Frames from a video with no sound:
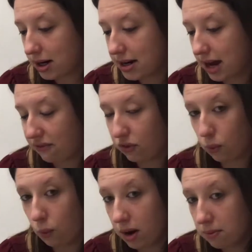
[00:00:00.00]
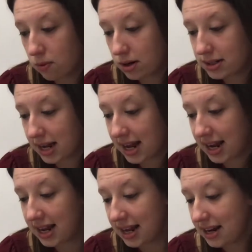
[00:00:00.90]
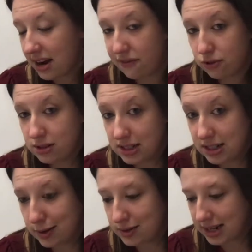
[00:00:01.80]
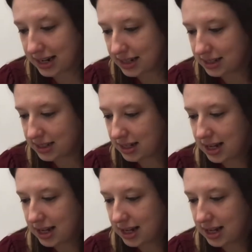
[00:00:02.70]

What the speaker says: not for one more day, not for 0 days.